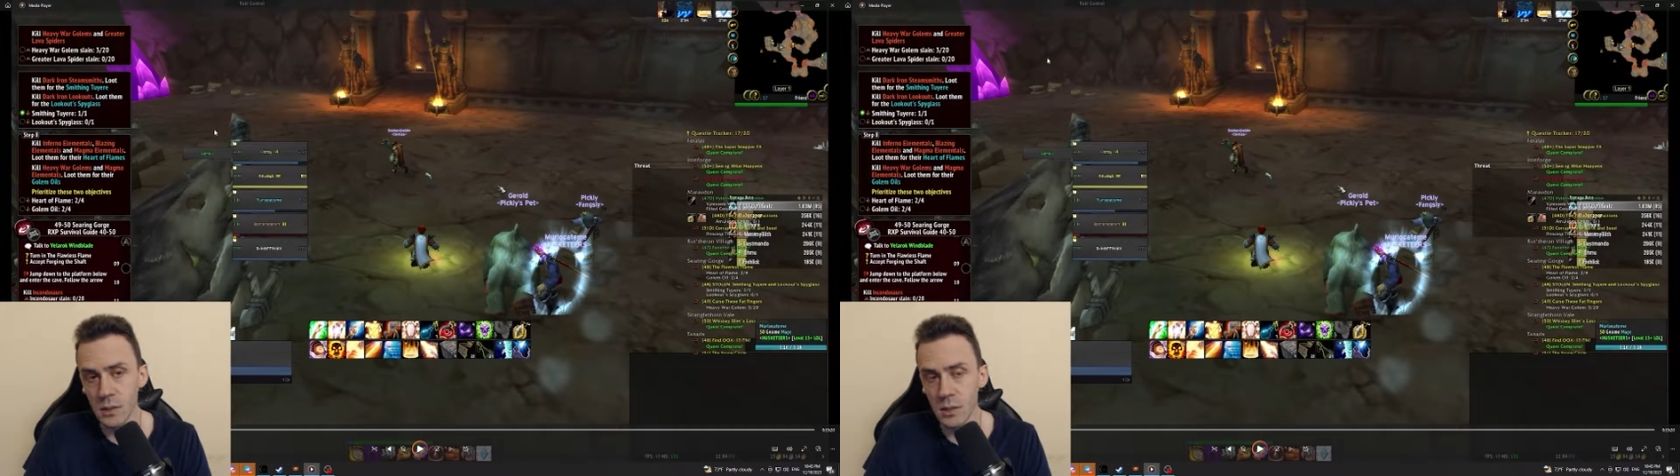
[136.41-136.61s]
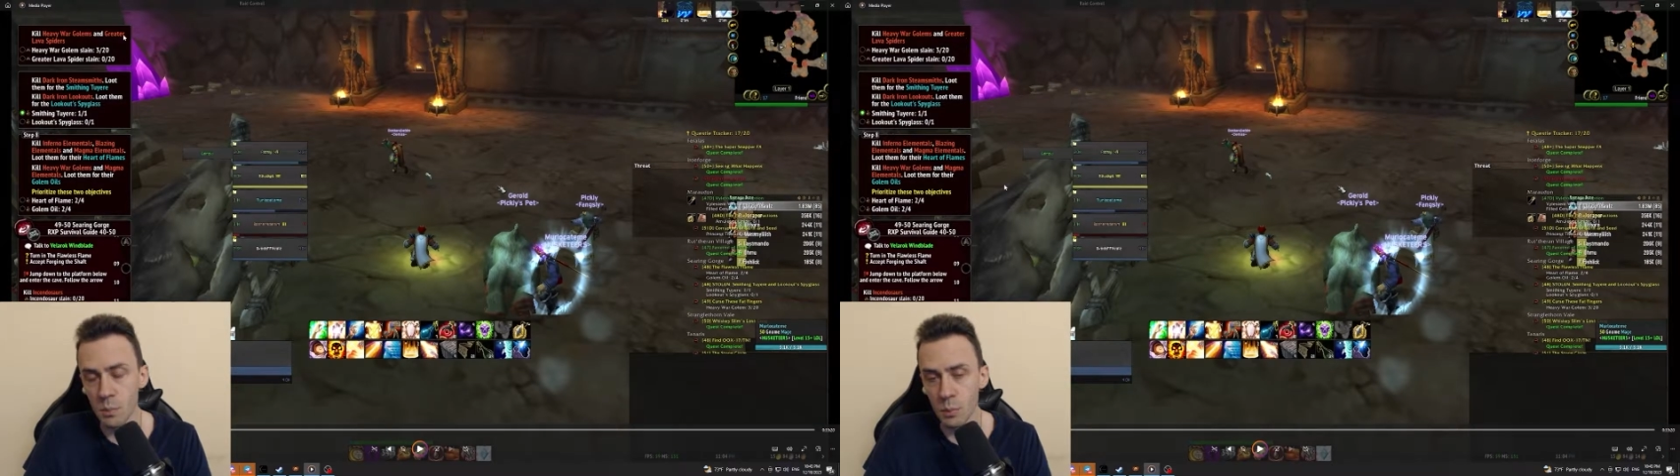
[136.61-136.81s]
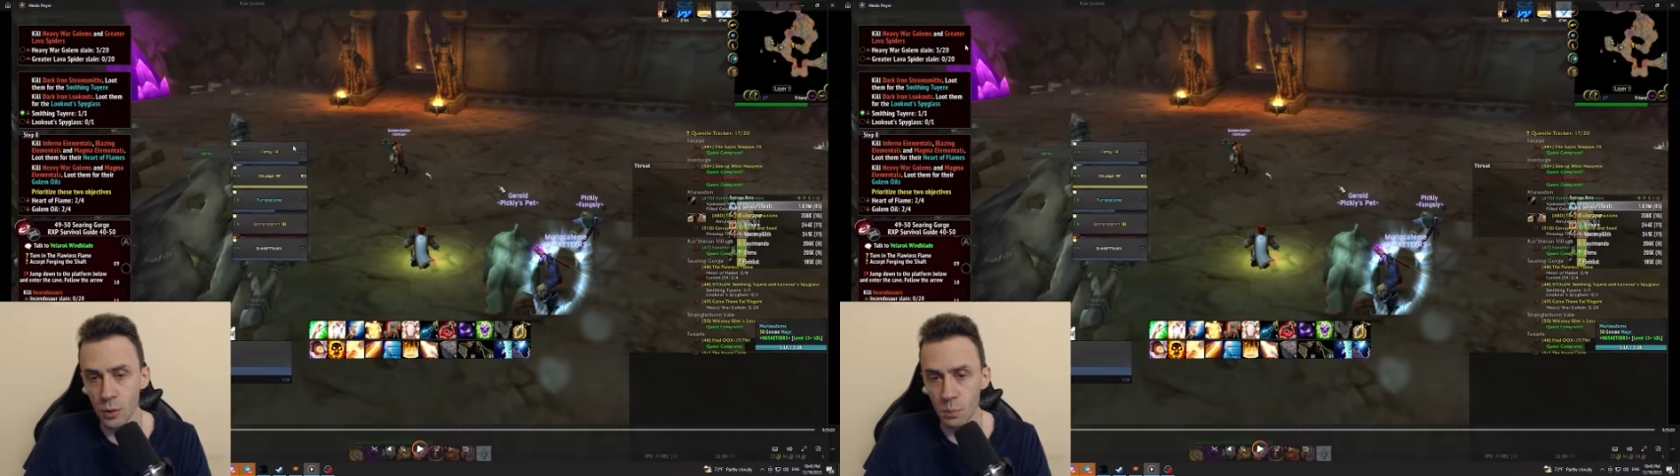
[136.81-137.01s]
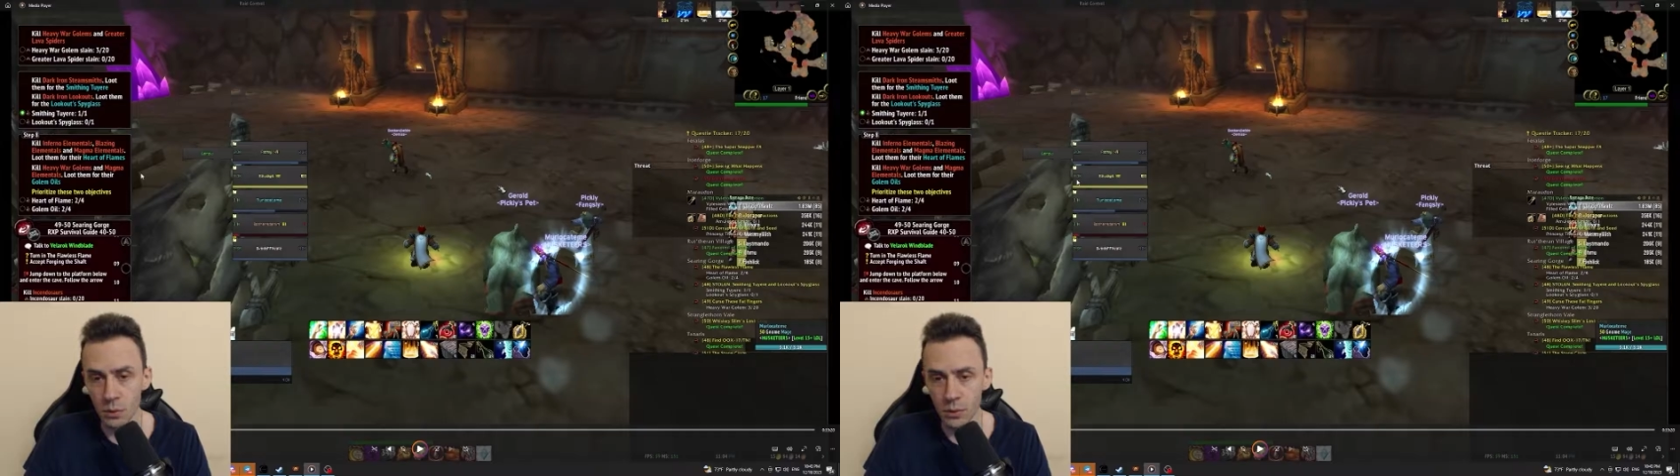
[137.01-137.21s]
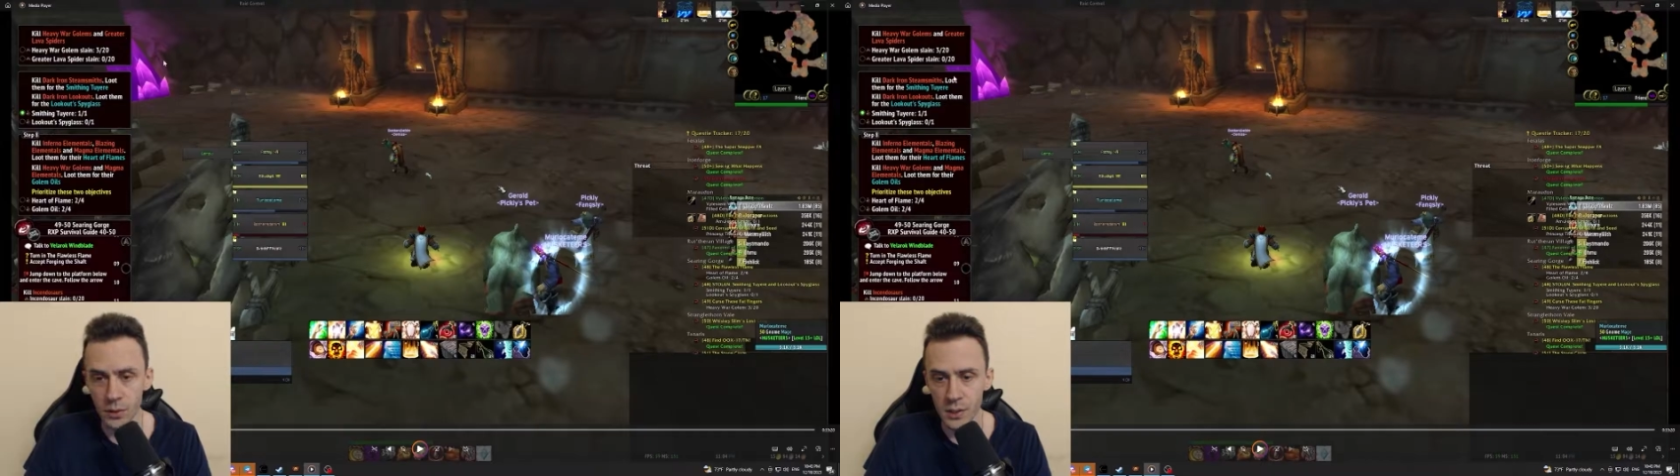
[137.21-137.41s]
see
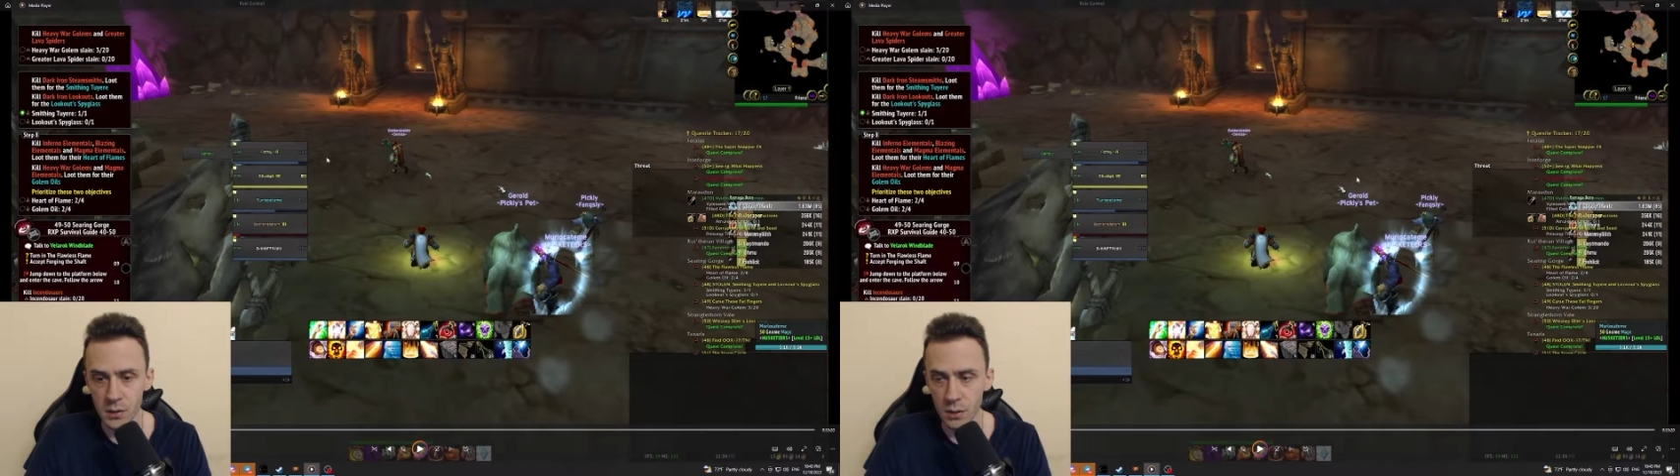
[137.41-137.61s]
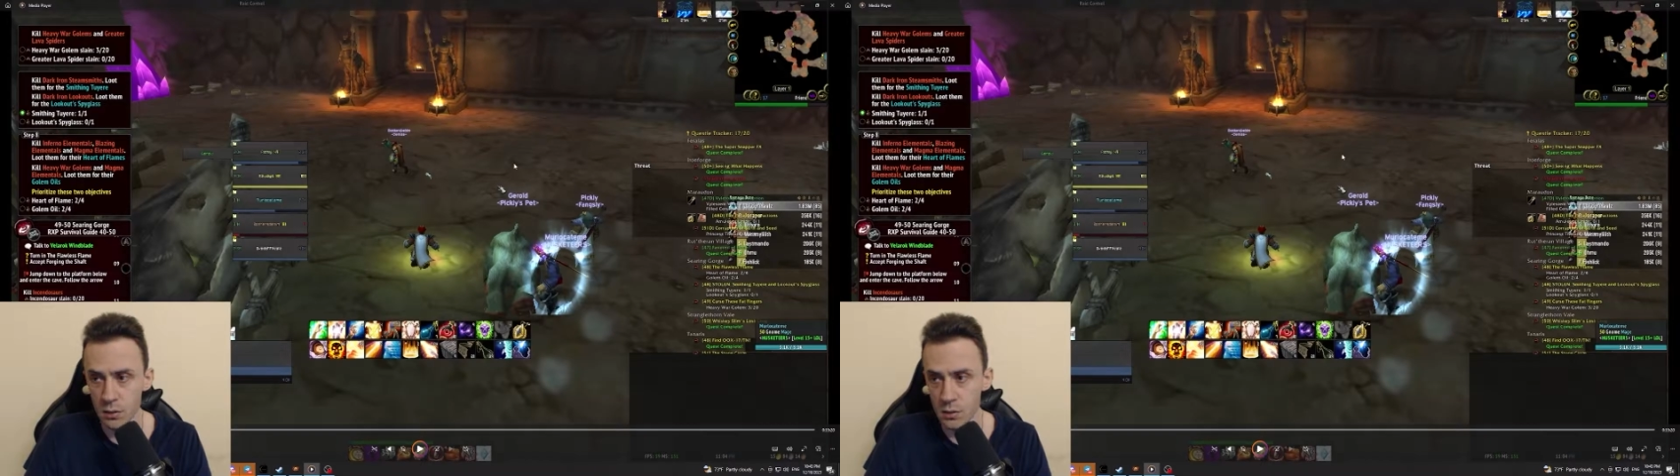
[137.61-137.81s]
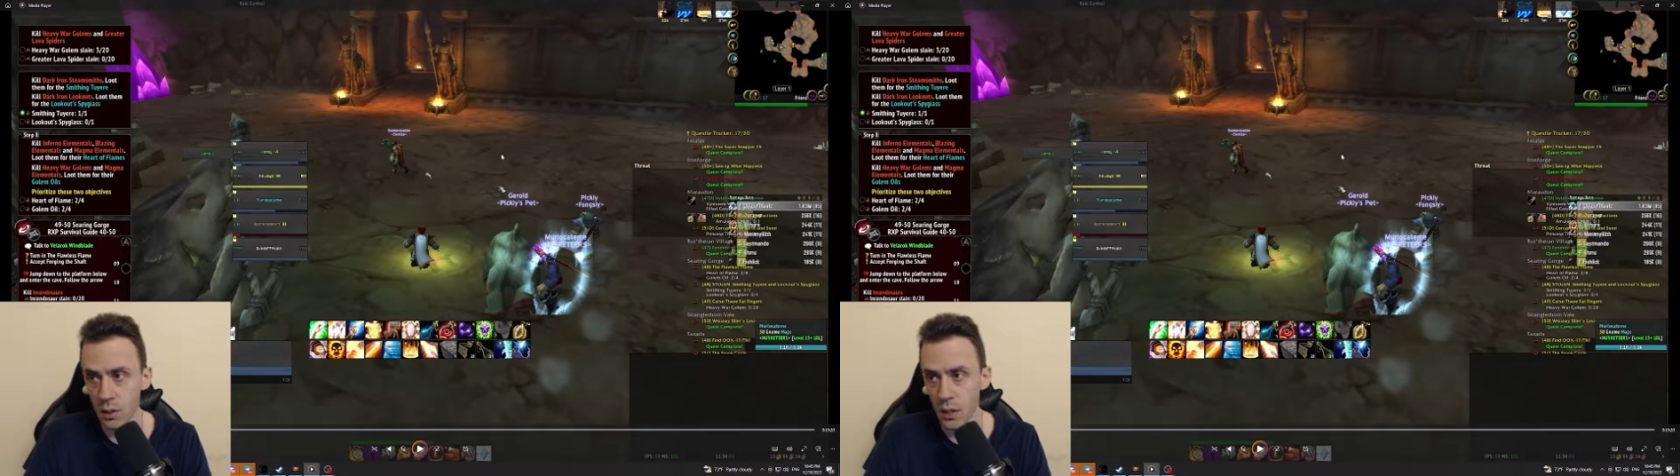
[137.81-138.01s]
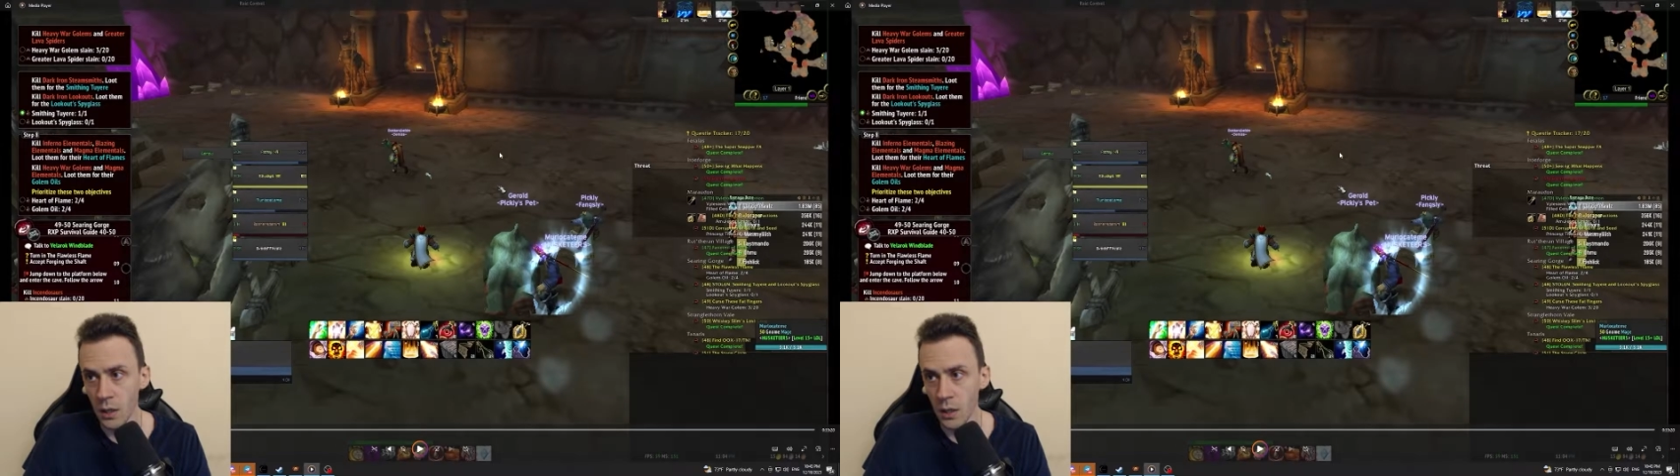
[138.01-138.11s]
purple crystals.